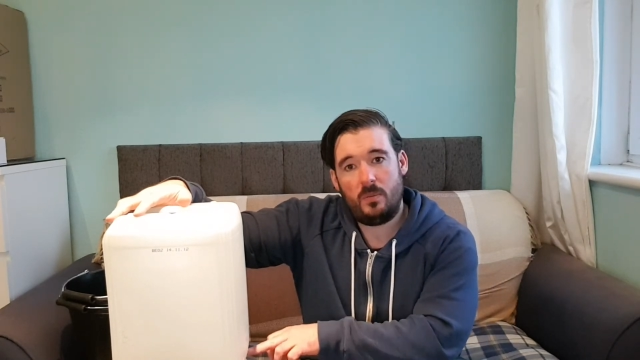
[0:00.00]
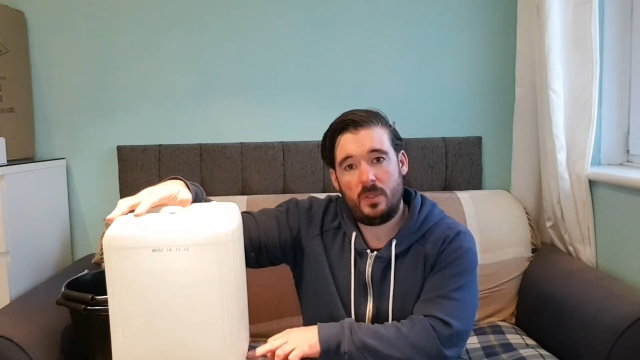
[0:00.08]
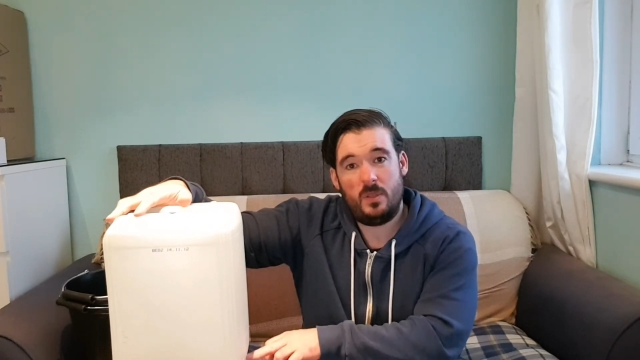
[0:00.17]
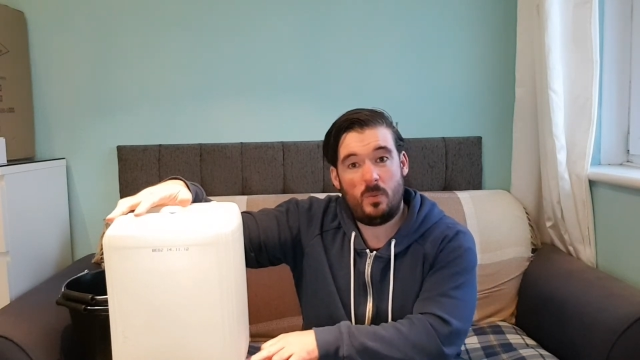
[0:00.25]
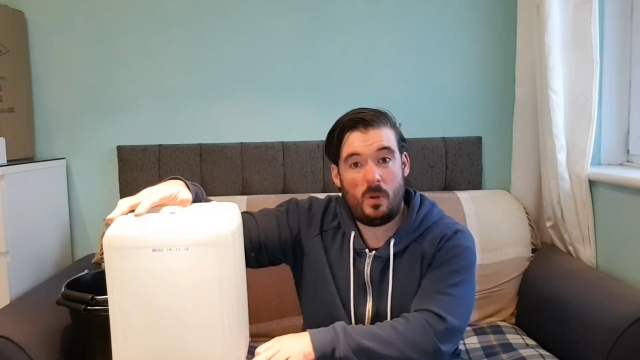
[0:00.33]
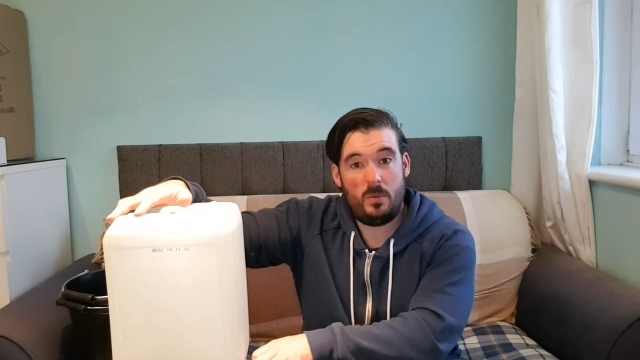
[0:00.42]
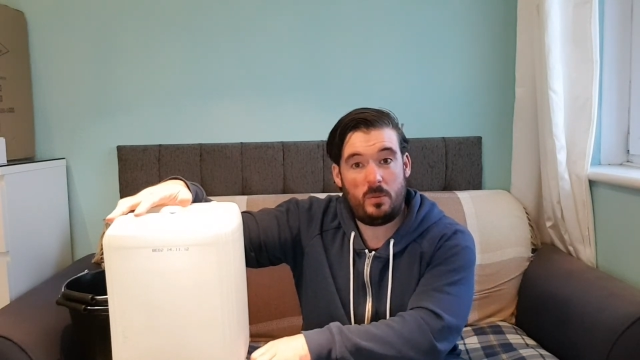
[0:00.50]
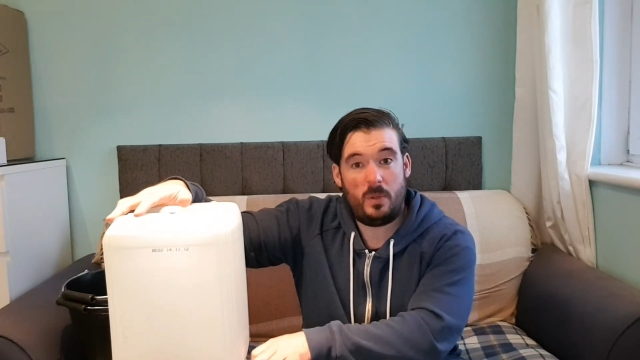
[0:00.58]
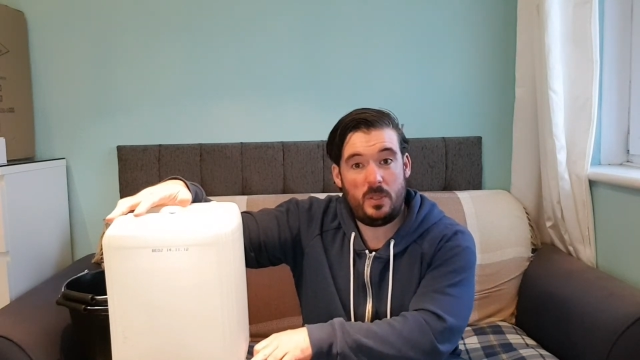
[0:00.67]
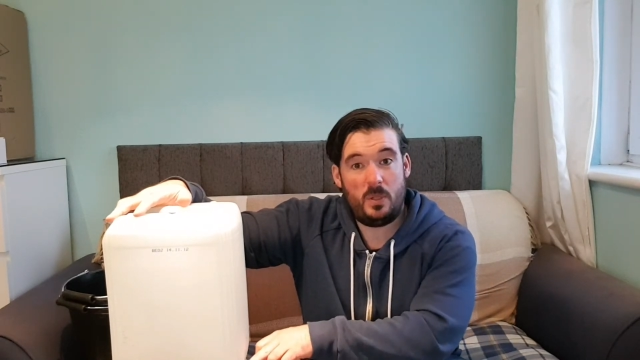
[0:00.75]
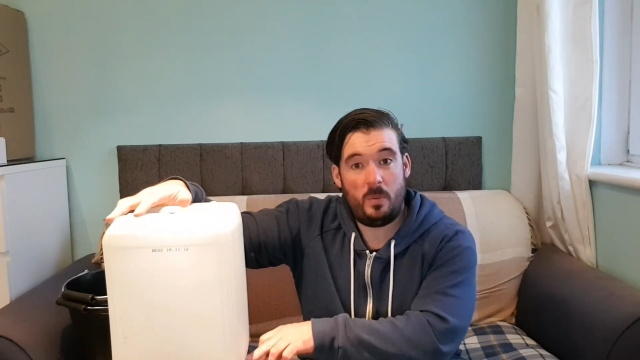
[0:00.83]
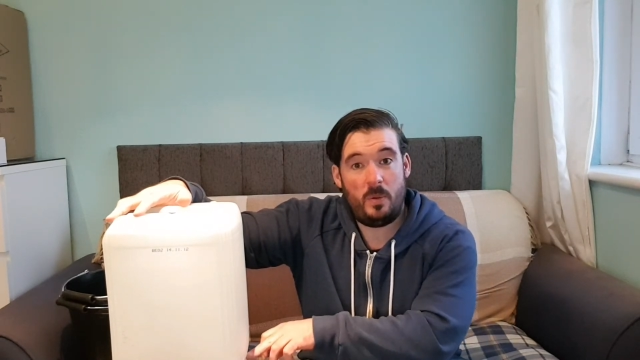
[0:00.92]
because the water was quite
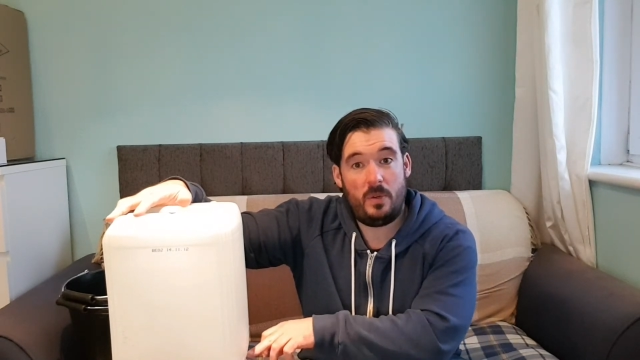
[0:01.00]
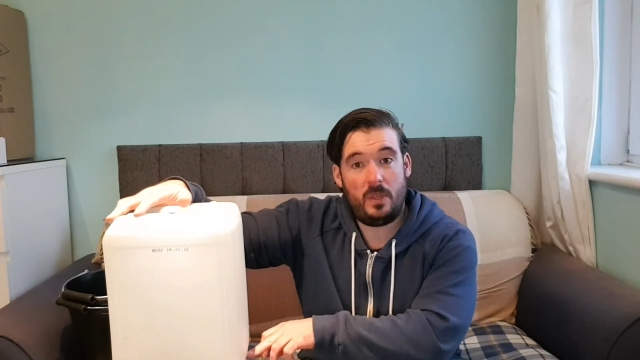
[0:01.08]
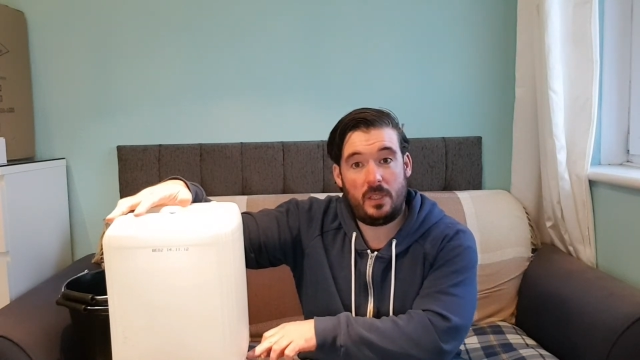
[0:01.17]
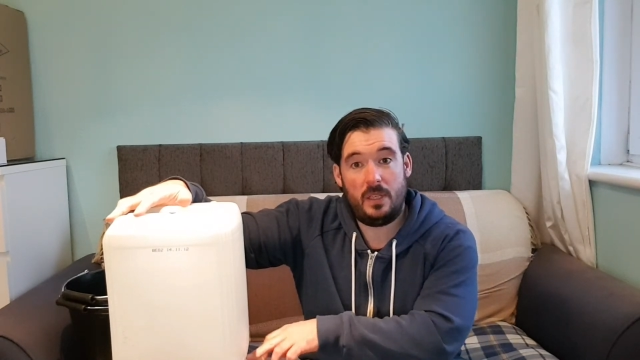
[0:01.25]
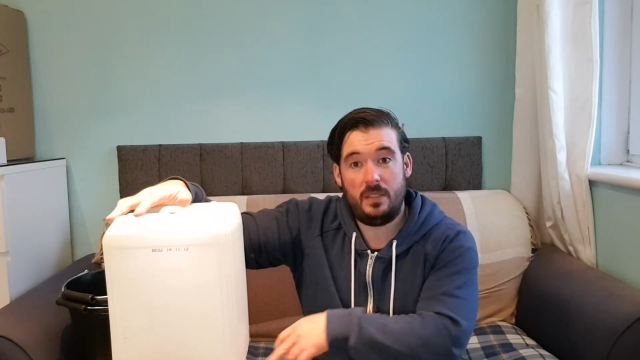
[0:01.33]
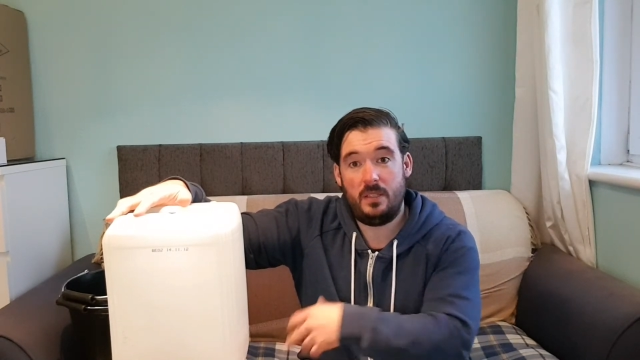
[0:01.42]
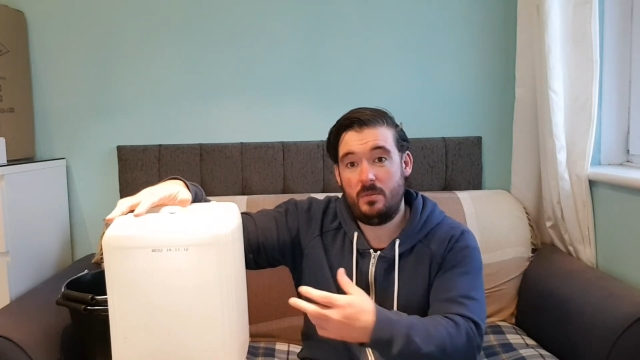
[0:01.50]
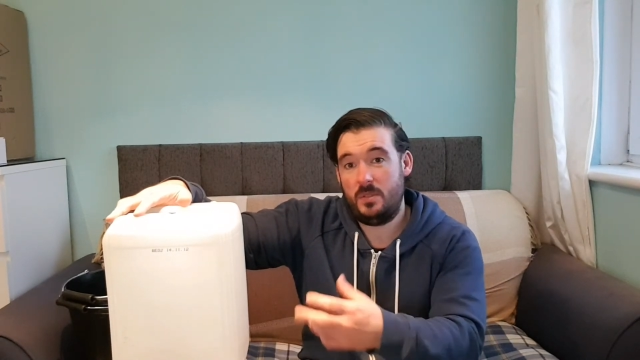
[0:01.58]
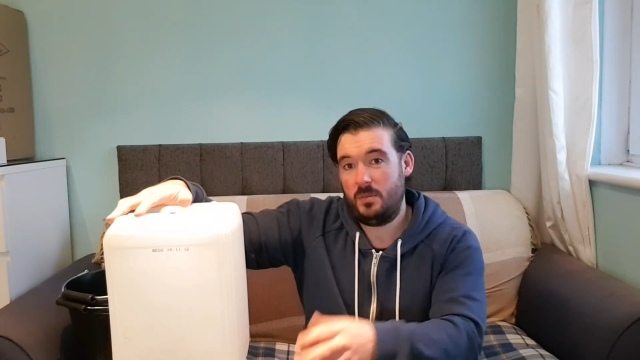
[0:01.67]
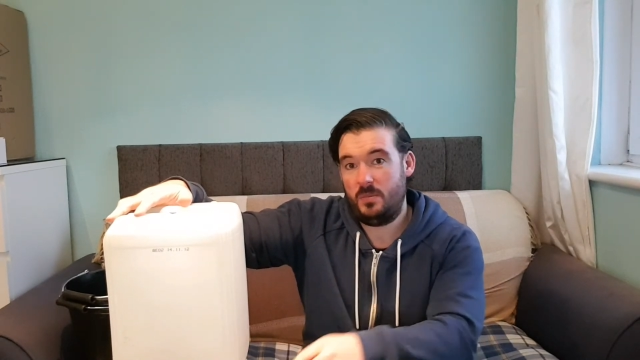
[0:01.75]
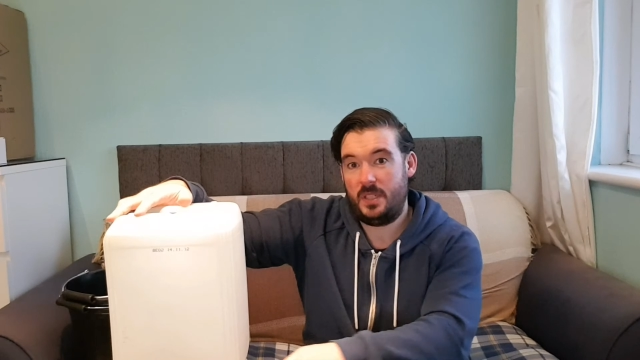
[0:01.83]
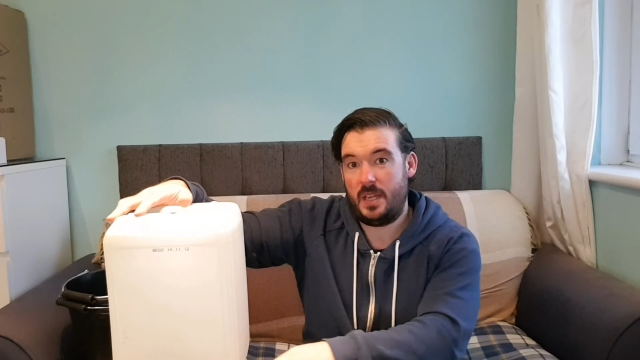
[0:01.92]
choppy when I collected it. There was
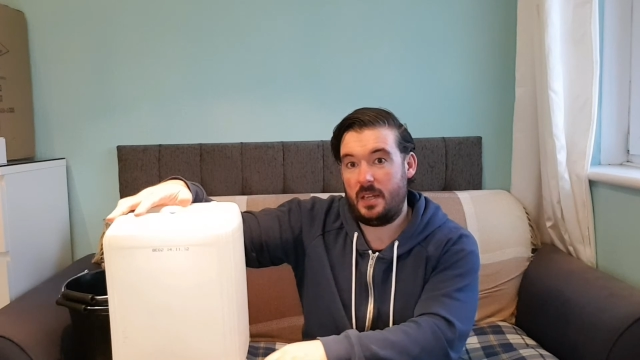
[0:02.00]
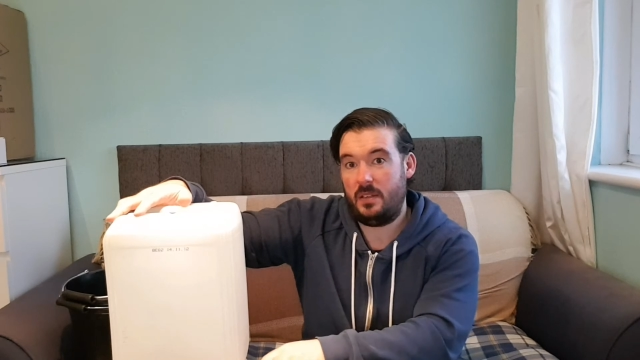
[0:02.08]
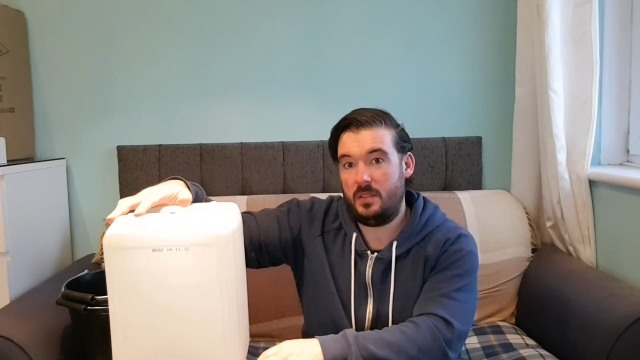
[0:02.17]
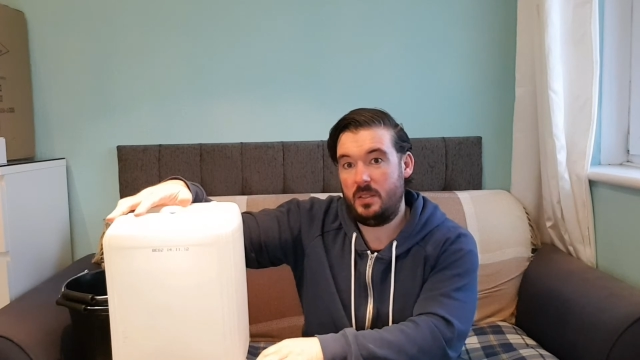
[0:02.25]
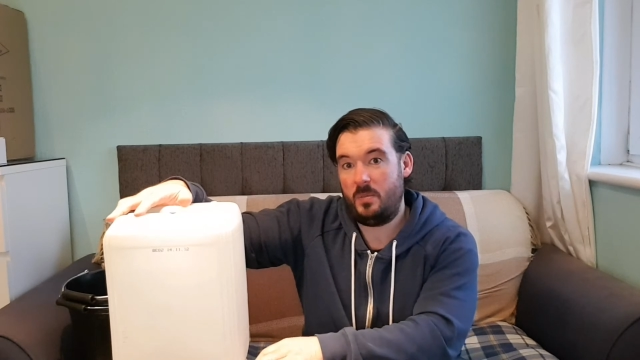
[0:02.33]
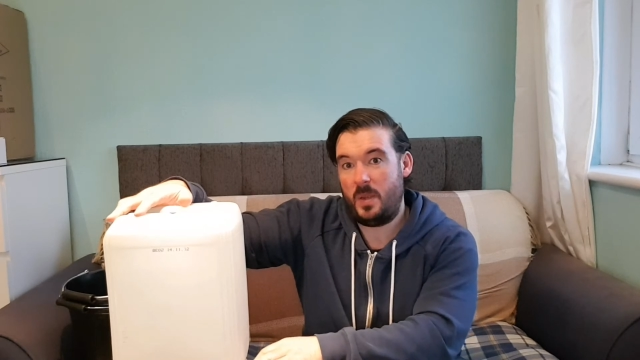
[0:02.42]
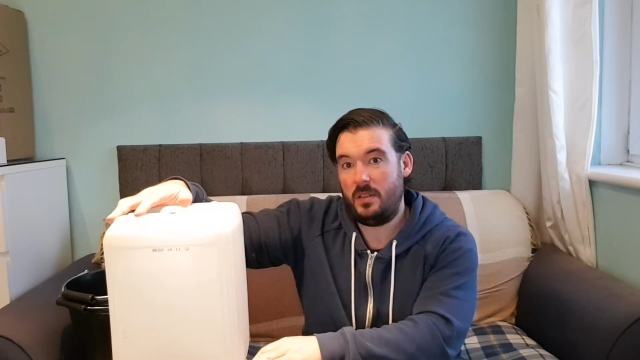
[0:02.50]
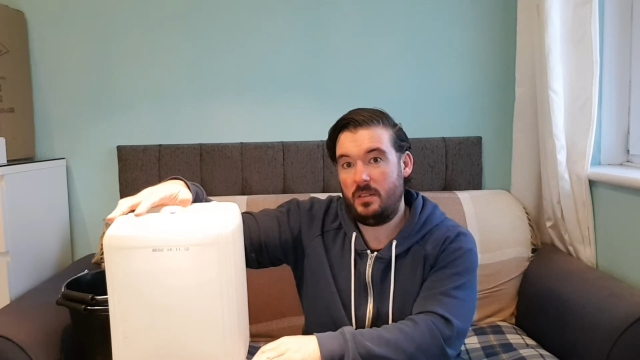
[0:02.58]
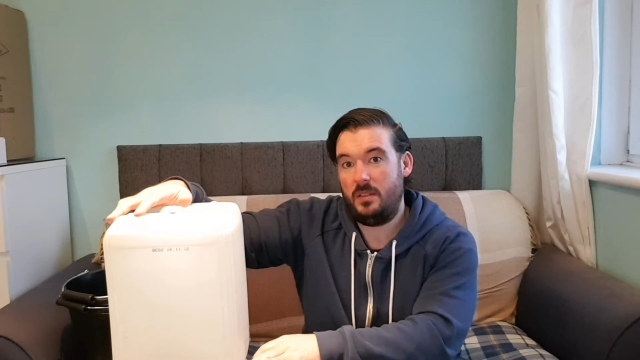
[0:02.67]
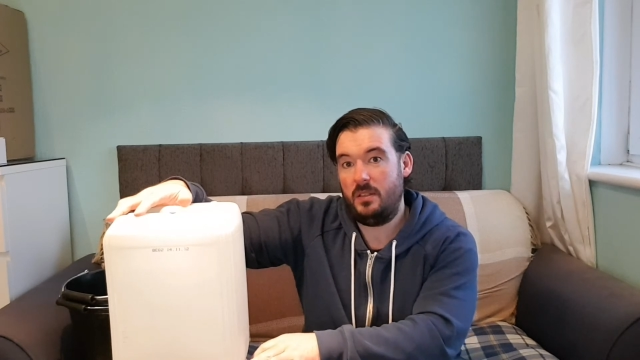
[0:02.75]
some sand suspended